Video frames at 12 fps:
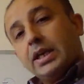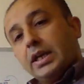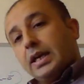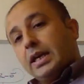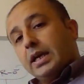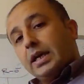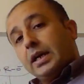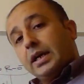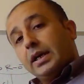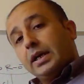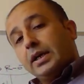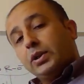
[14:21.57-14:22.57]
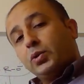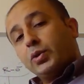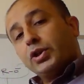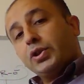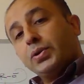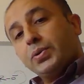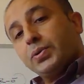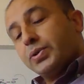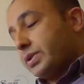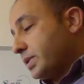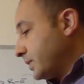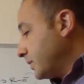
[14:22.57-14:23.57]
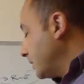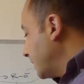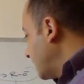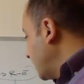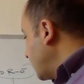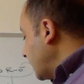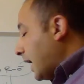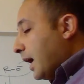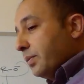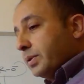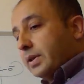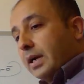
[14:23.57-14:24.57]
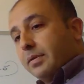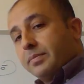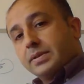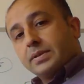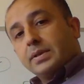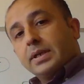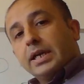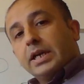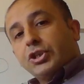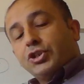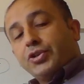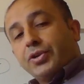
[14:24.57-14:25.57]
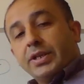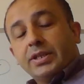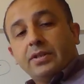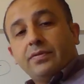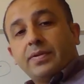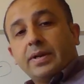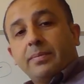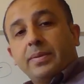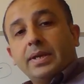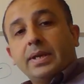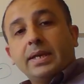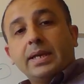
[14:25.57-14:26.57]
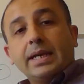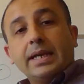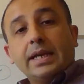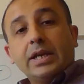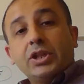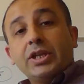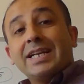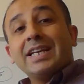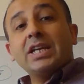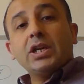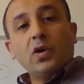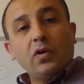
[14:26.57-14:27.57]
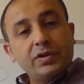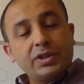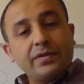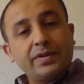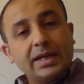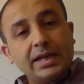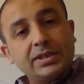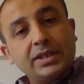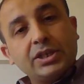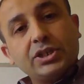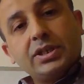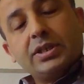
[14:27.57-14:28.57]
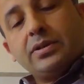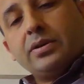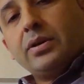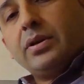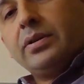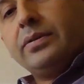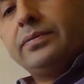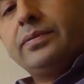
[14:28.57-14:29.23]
to reduce the outcomes generated from the degree of derivatization of